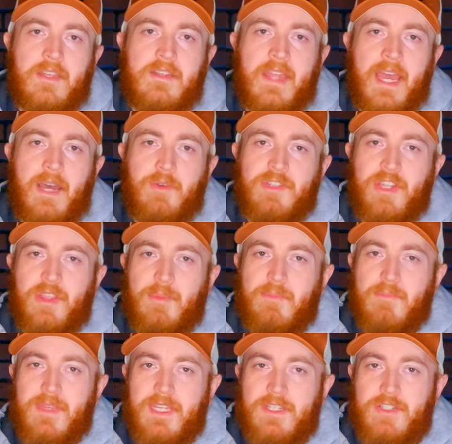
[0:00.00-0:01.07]
down to the
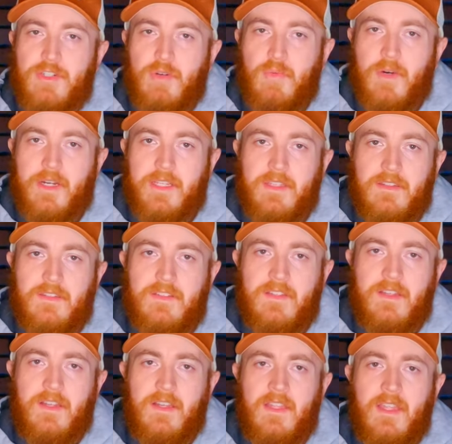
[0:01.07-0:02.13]
mid 20s,
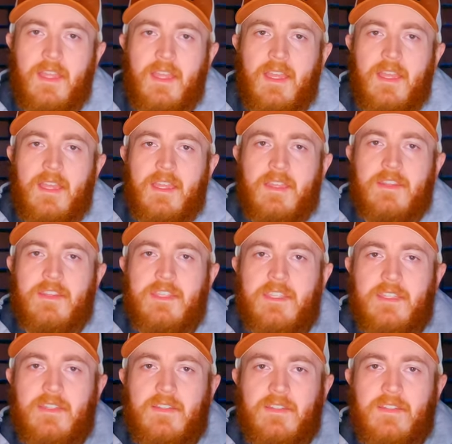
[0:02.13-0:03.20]

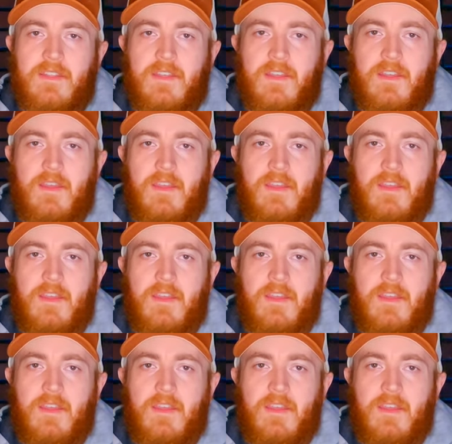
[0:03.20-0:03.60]
these